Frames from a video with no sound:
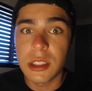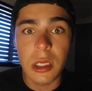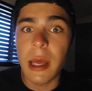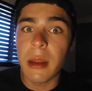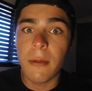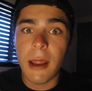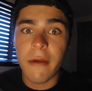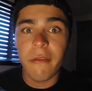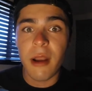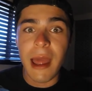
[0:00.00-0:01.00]
So I
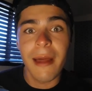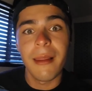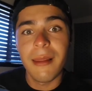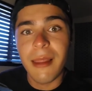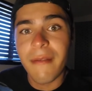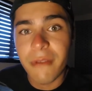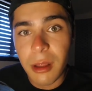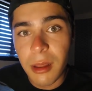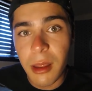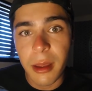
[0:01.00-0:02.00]
arrived there at 11
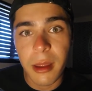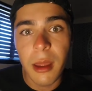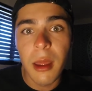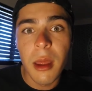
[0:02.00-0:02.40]
o'clock.